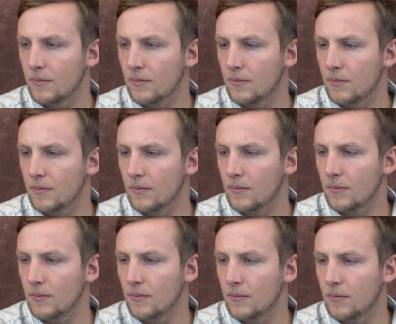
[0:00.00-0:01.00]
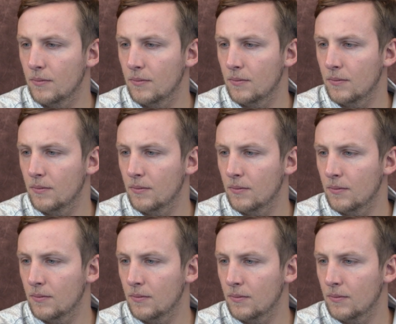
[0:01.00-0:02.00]

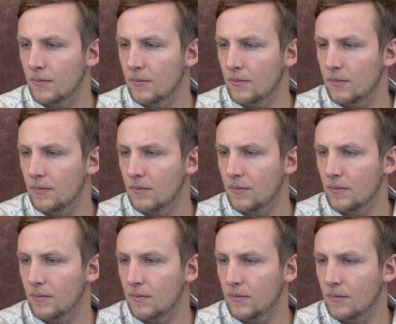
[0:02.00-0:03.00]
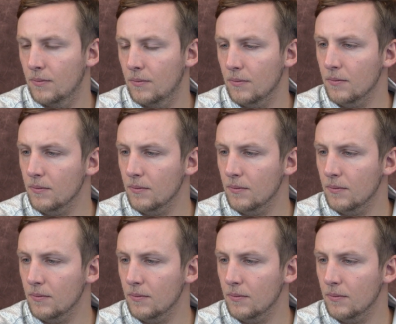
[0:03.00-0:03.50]
The person shown says nothing.